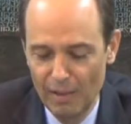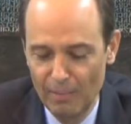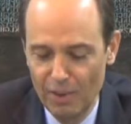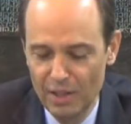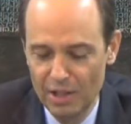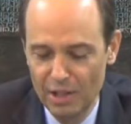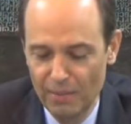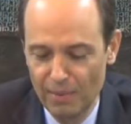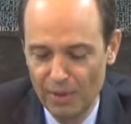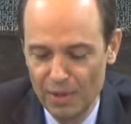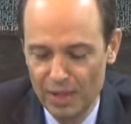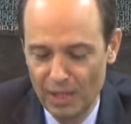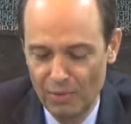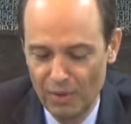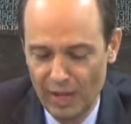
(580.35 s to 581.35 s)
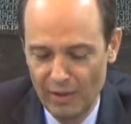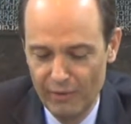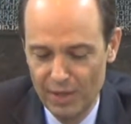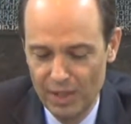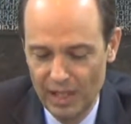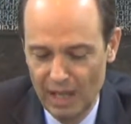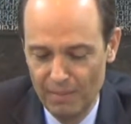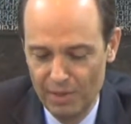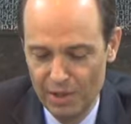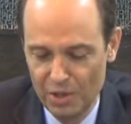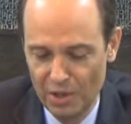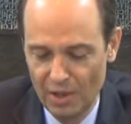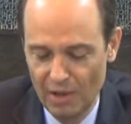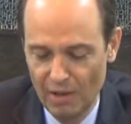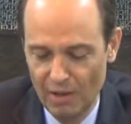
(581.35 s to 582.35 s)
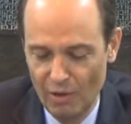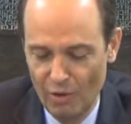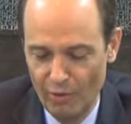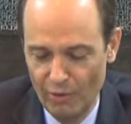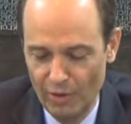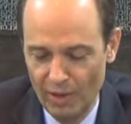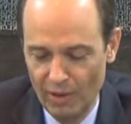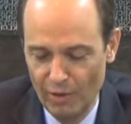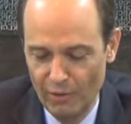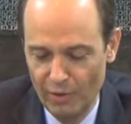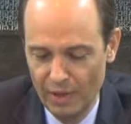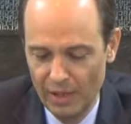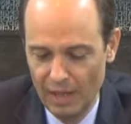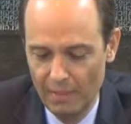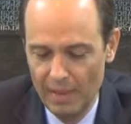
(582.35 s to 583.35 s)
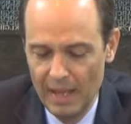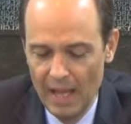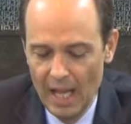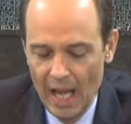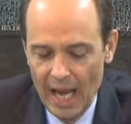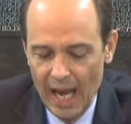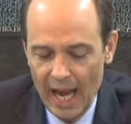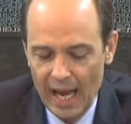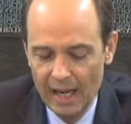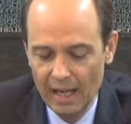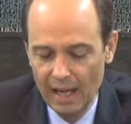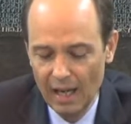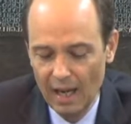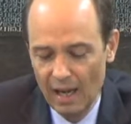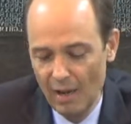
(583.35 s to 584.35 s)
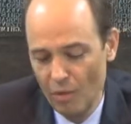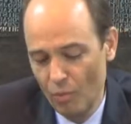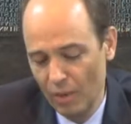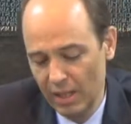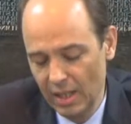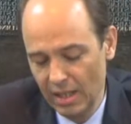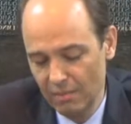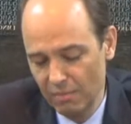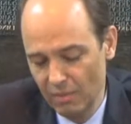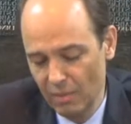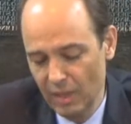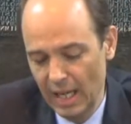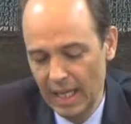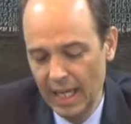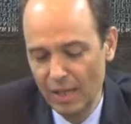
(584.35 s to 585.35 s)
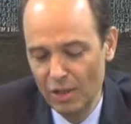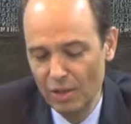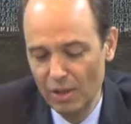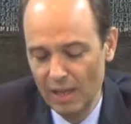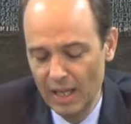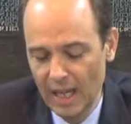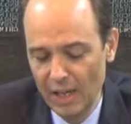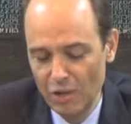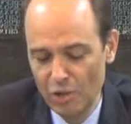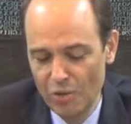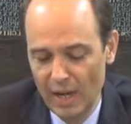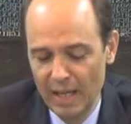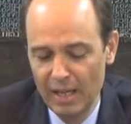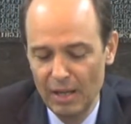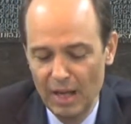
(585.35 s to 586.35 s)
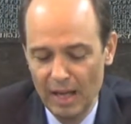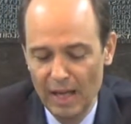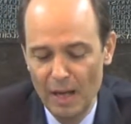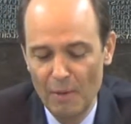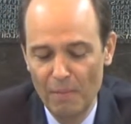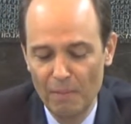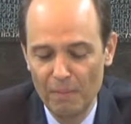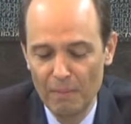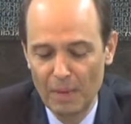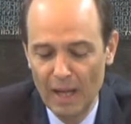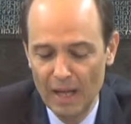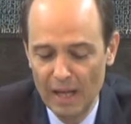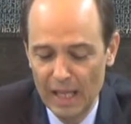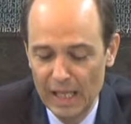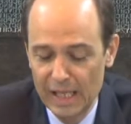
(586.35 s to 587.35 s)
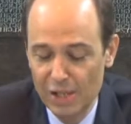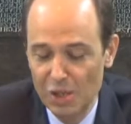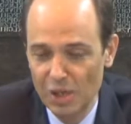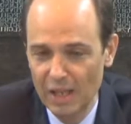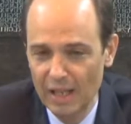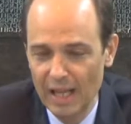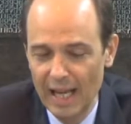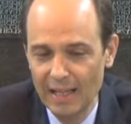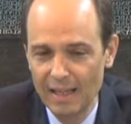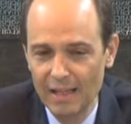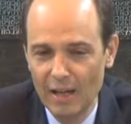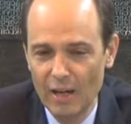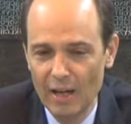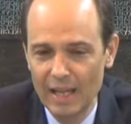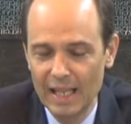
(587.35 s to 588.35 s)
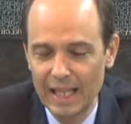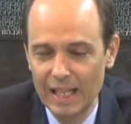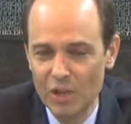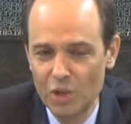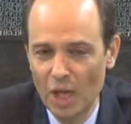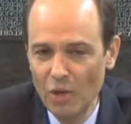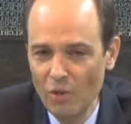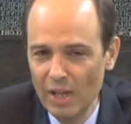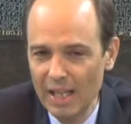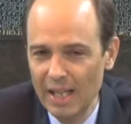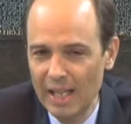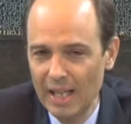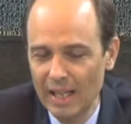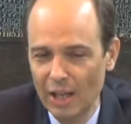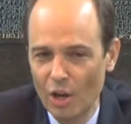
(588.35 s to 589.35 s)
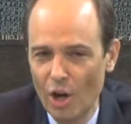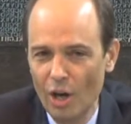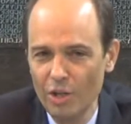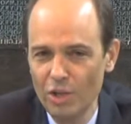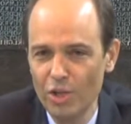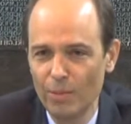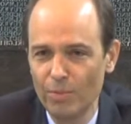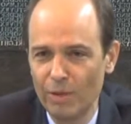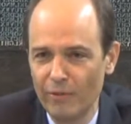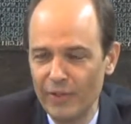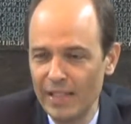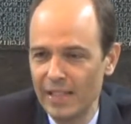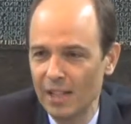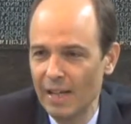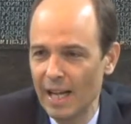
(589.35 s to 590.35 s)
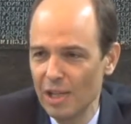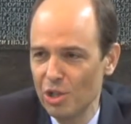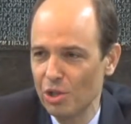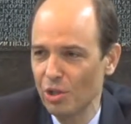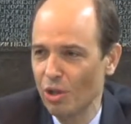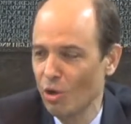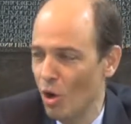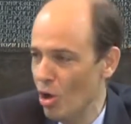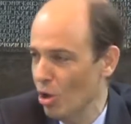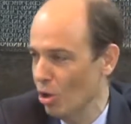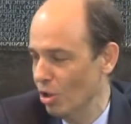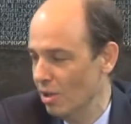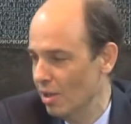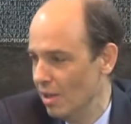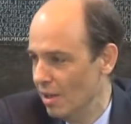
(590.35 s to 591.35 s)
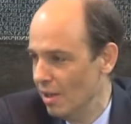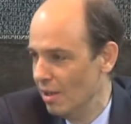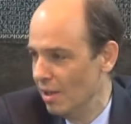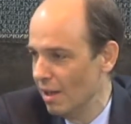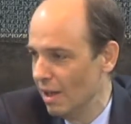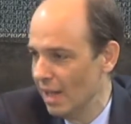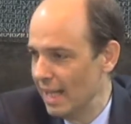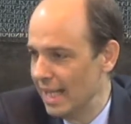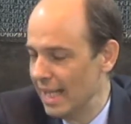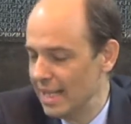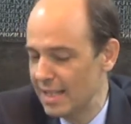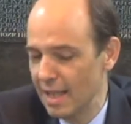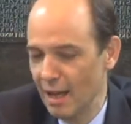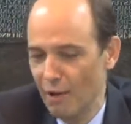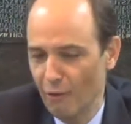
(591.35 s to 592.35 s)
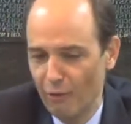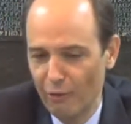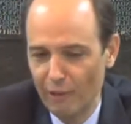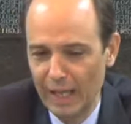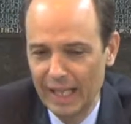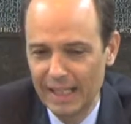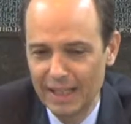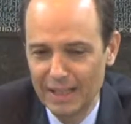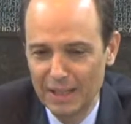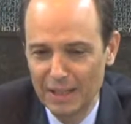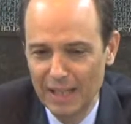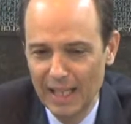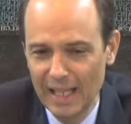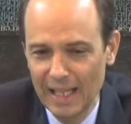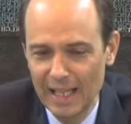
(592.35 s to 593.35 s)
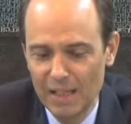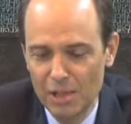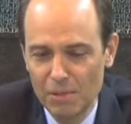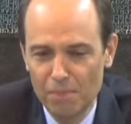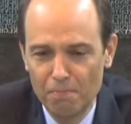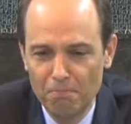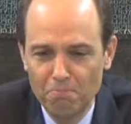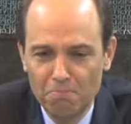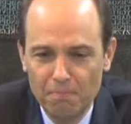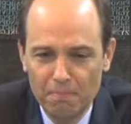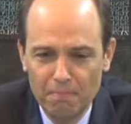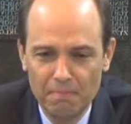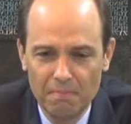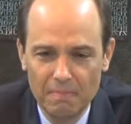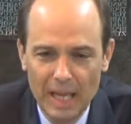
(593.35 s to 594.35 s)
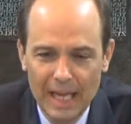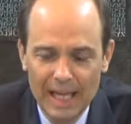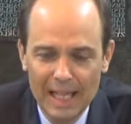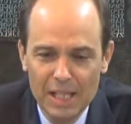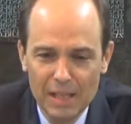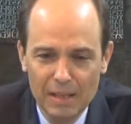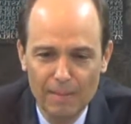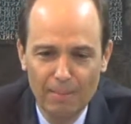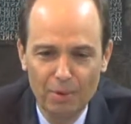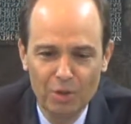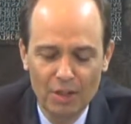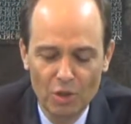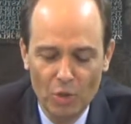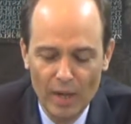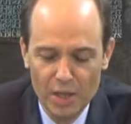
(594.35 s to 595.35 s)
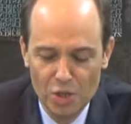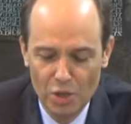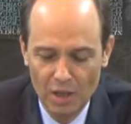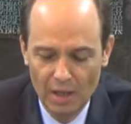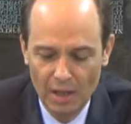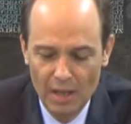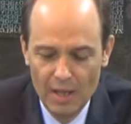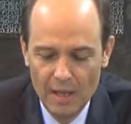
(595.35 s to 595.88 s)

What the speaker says: principles that we have established over there. Another trend is that generally the concept of international law itself is at least put in question.